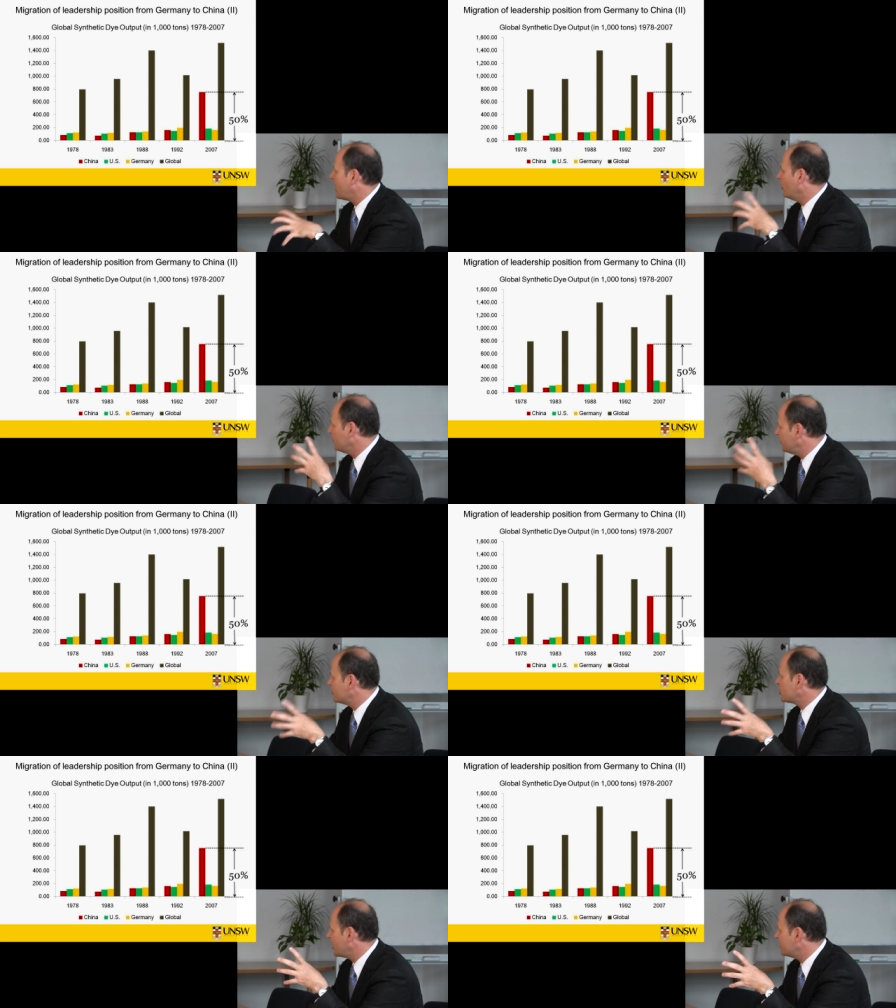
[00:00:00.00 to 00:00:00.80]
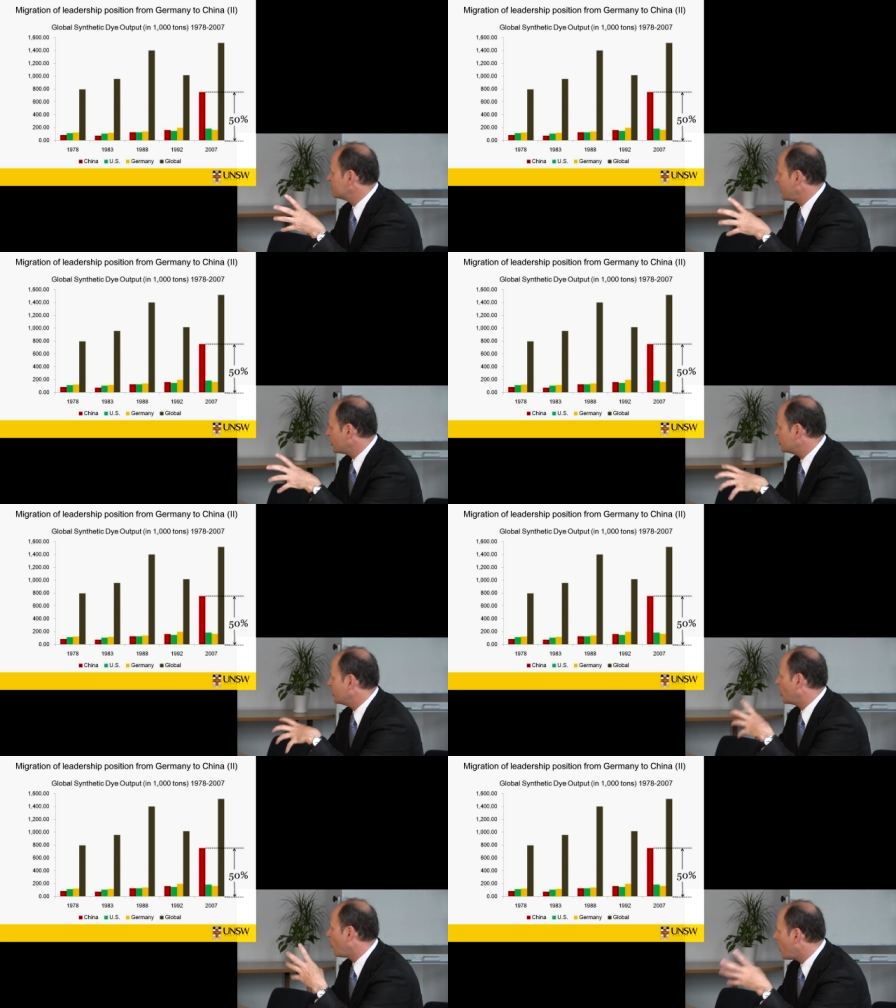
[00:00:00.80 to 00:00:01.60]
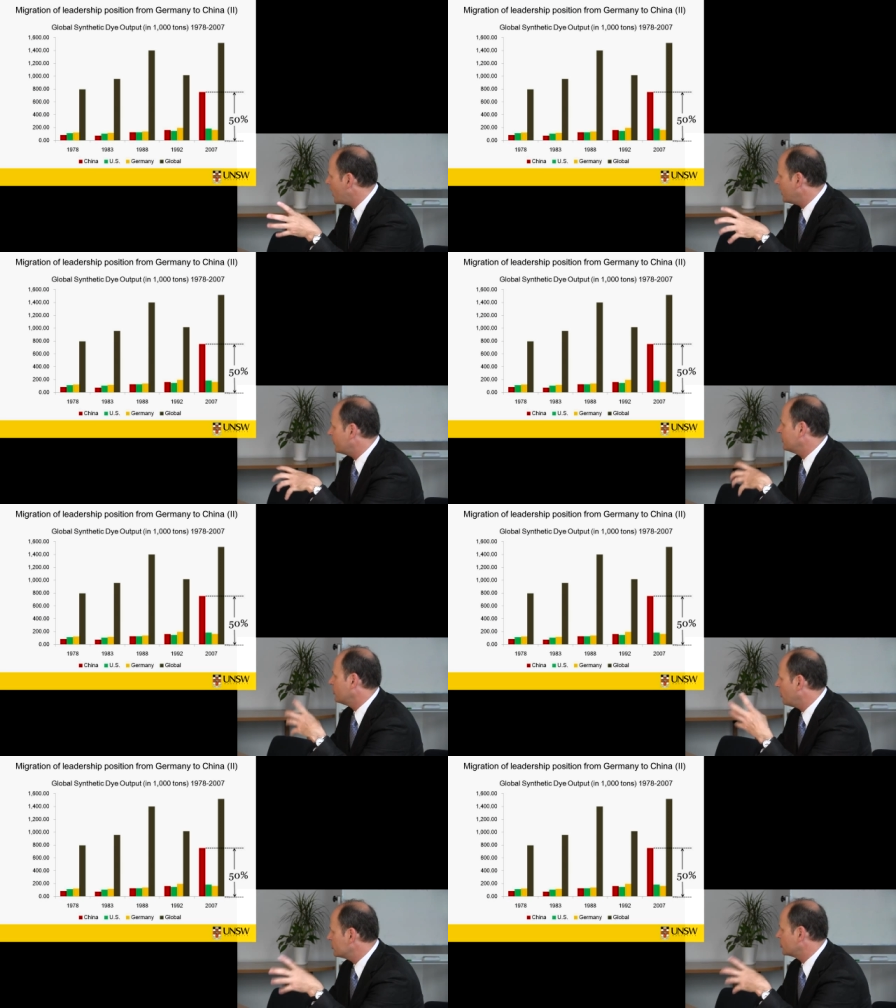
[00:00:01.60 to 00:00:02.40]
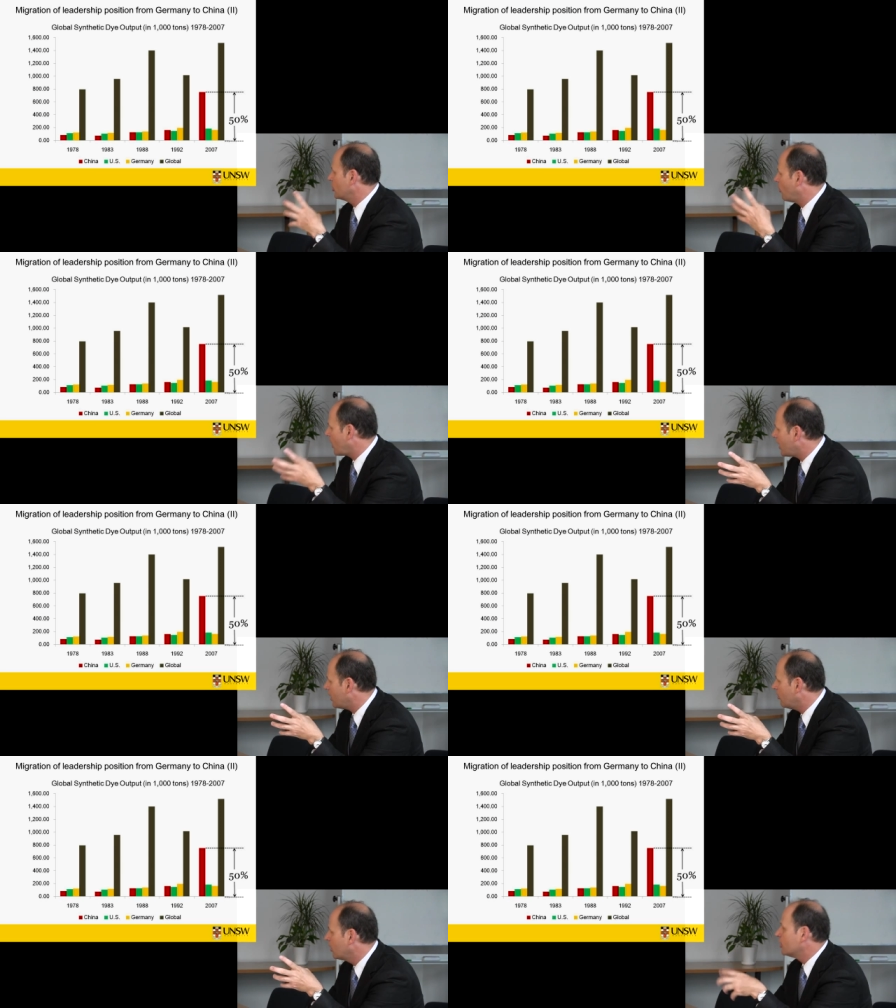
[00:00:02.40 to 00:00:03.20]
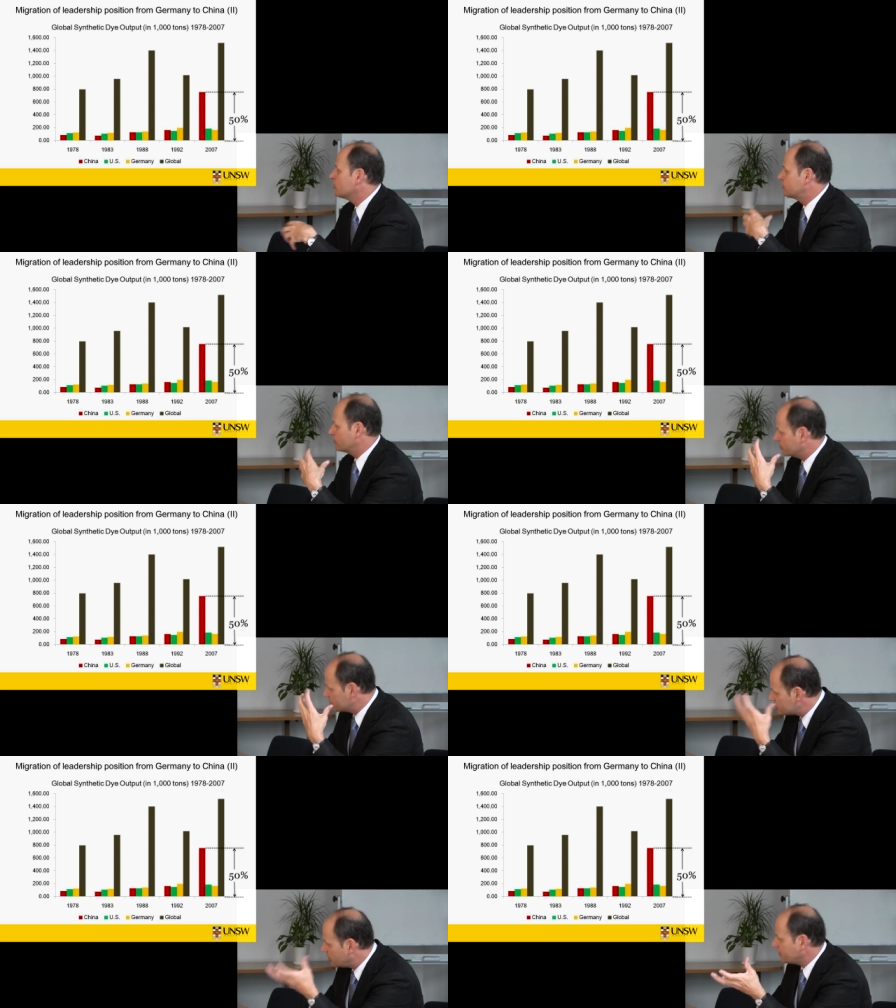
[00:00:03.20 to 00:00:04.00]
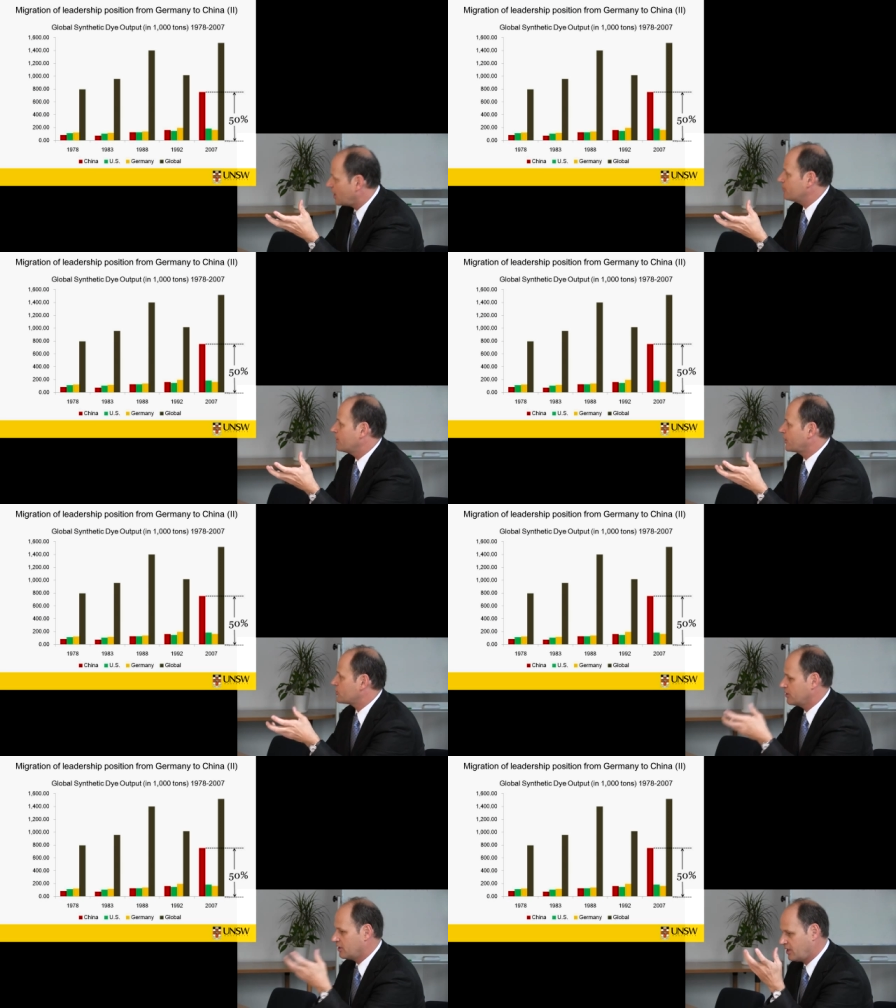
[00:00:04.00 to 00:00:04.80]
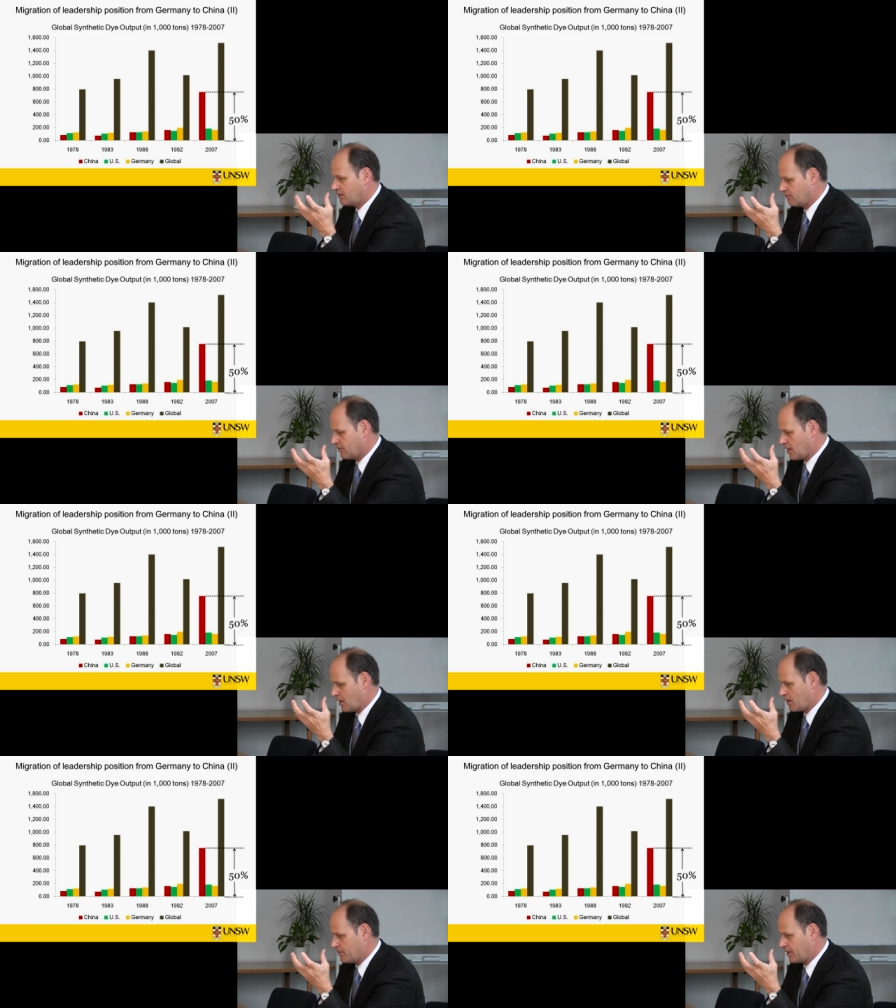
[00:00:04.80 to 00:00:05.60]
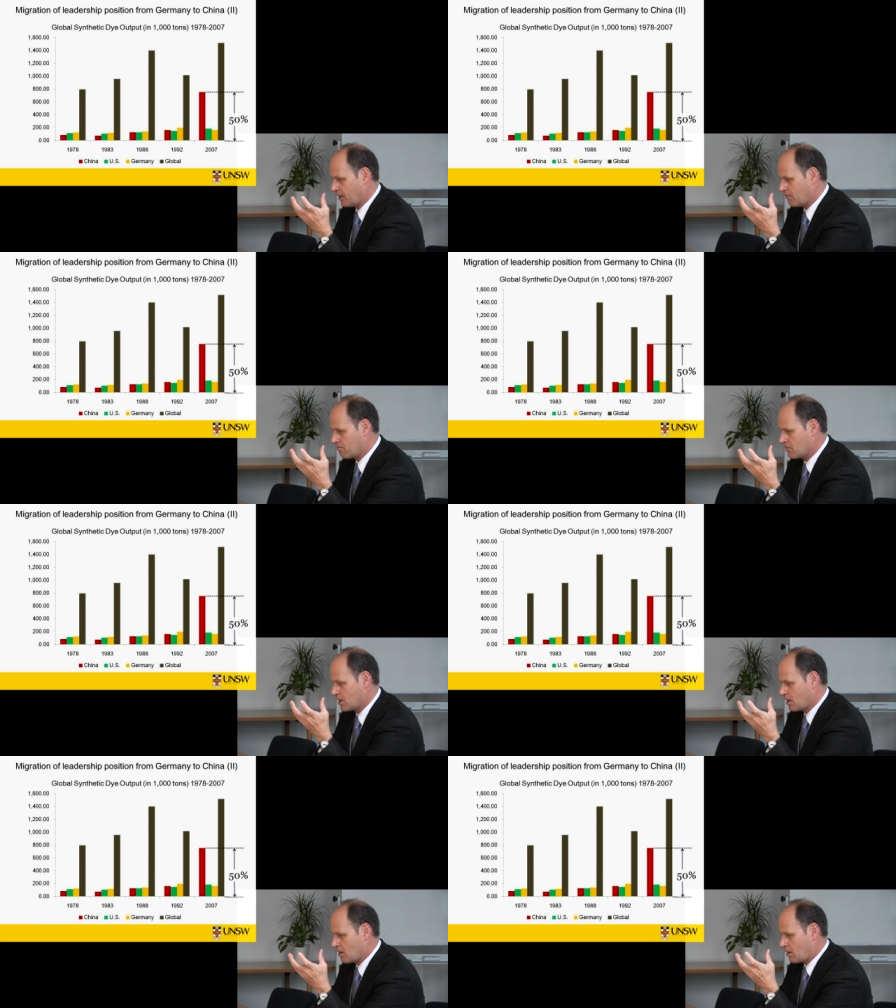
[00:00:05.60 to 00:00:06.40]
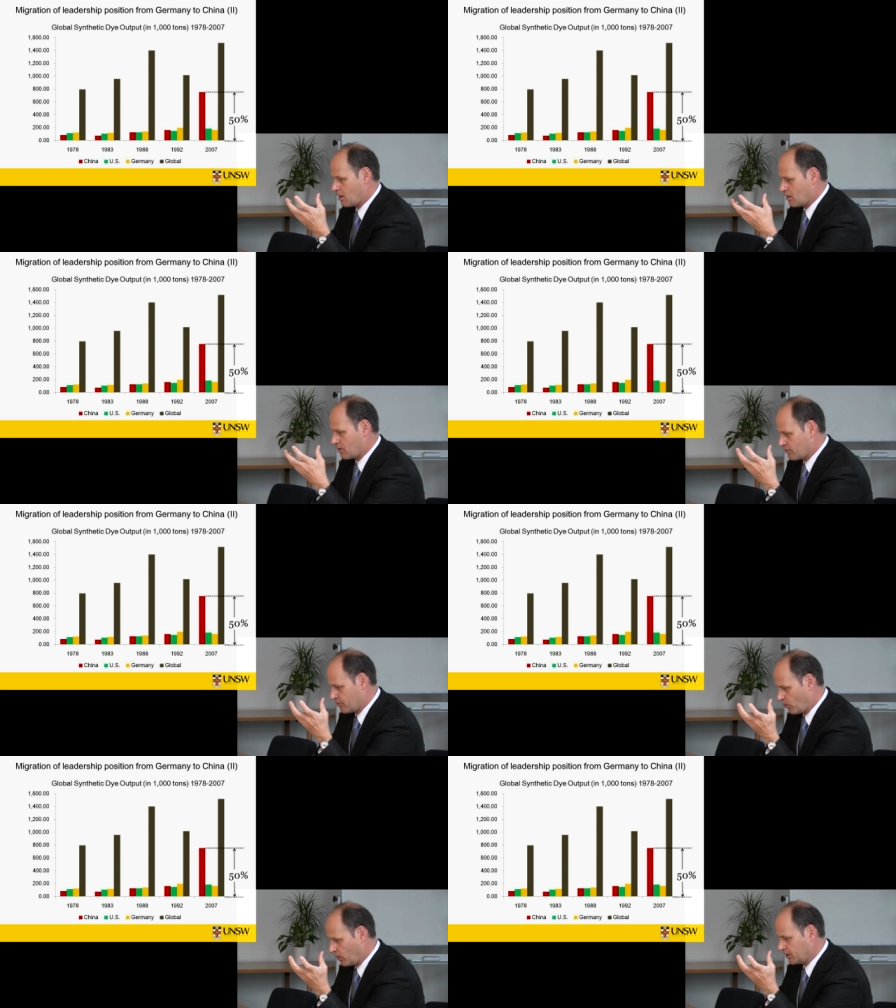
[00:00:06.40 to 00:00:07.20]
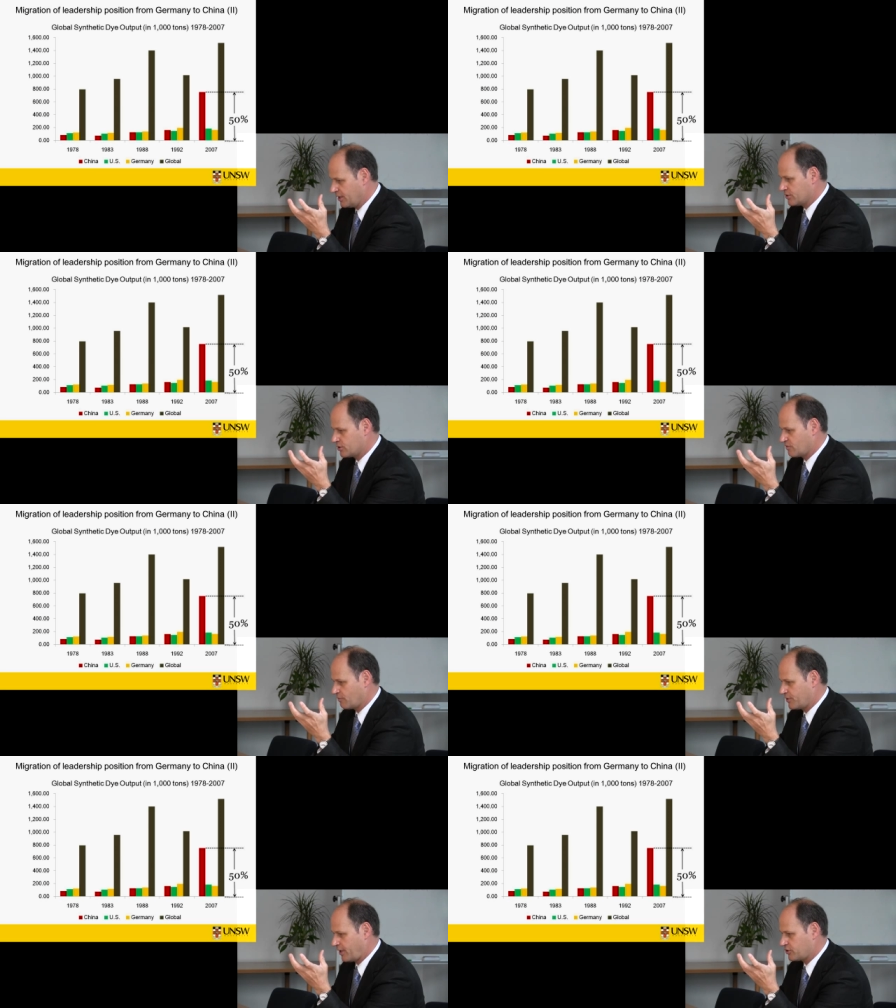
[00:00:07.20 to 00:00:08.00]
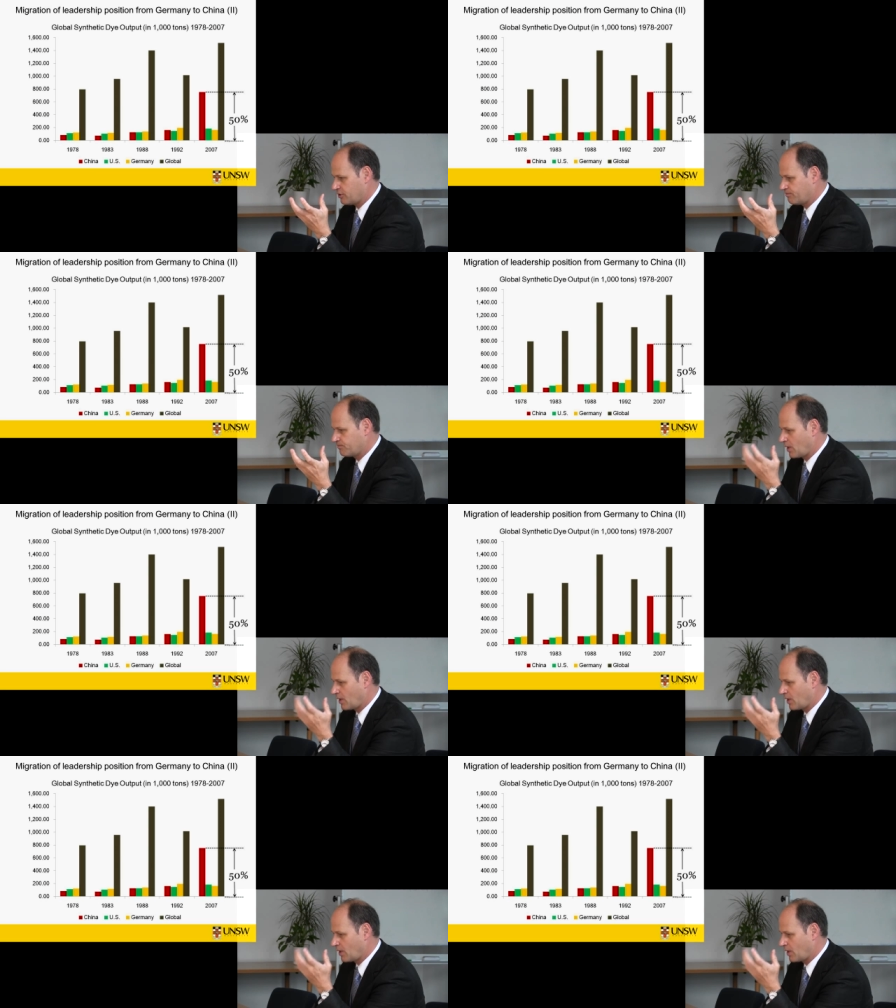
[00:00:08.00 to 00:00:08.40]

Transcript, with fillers: how did the Chinese actually acquire the knowledge and know-how to start dye production and then become the world leader in terms of production?